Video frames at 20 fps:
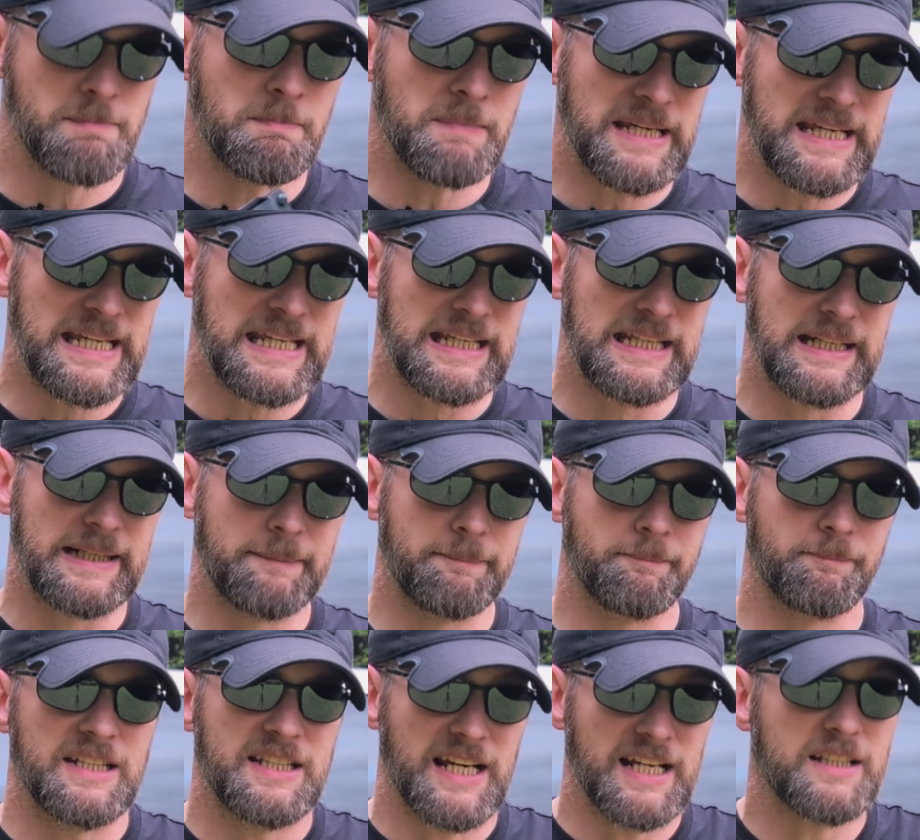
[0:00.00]
me,
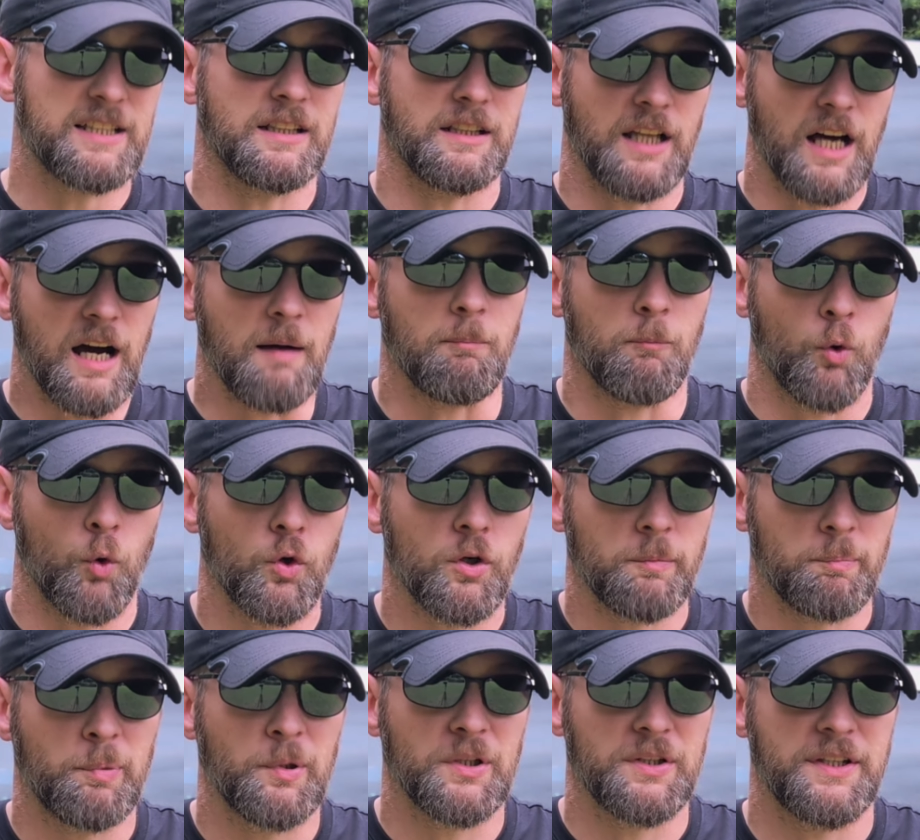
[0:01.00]
it takes a lot more to
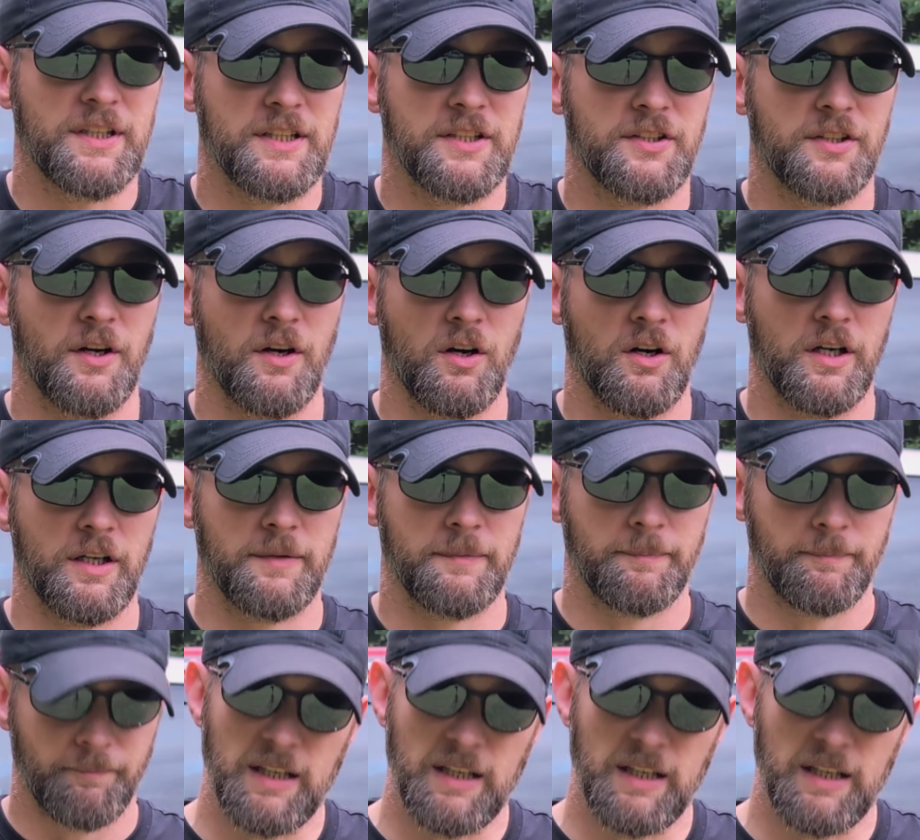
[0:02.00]
put this on.